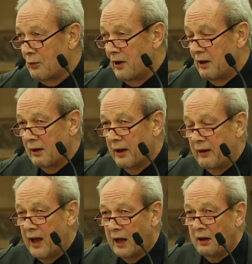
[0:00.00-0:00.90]
or anything like
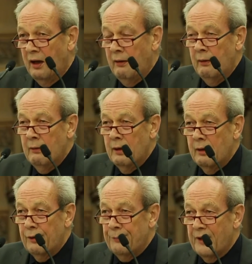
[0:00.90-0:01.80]
that,
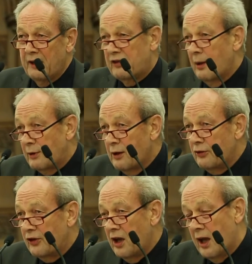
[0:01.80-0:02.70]
except
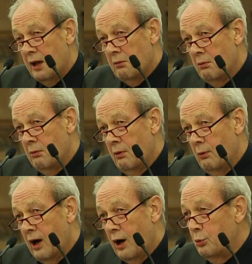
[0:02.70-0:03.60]
I'd say,
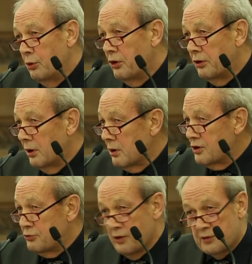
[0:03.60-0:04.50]
how would the
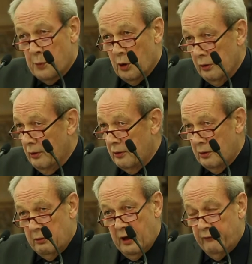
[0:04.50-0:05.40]
Turks respond
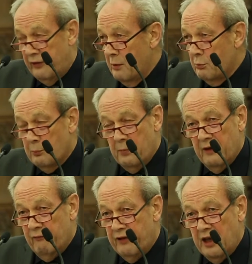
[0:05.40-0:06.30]
if they were
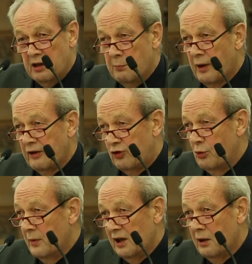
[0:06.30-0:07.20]
invaded by 2
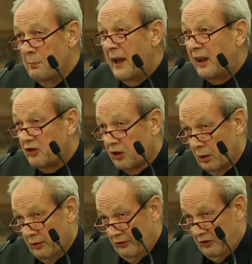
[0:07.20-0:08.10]
million
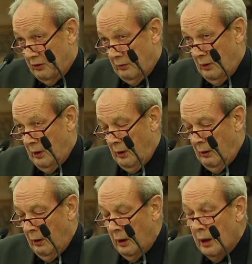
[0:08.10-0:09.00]
Mexicans?
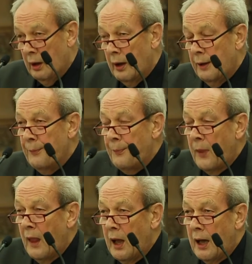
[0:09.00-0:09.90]

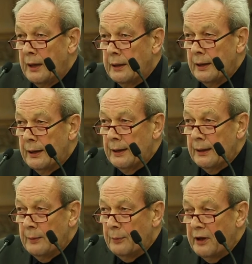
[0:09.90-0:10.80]

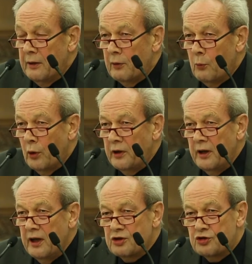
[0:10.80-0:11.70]
But what
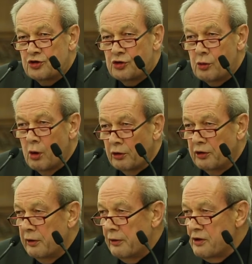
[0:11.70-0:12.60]
an
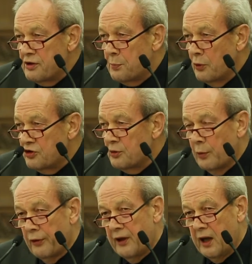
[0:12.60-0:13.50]
extraordinary,
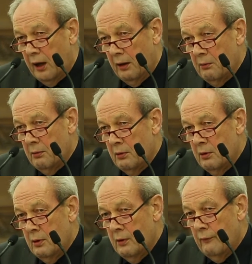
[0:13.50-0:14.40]
irresponsible thing
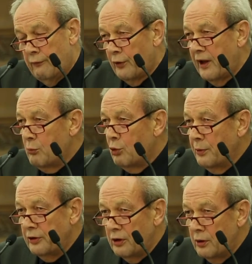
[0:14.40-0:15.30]
for that
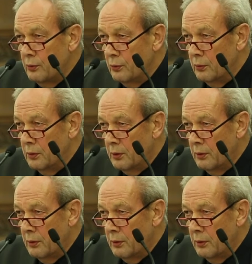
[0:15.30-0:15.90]
woman to do.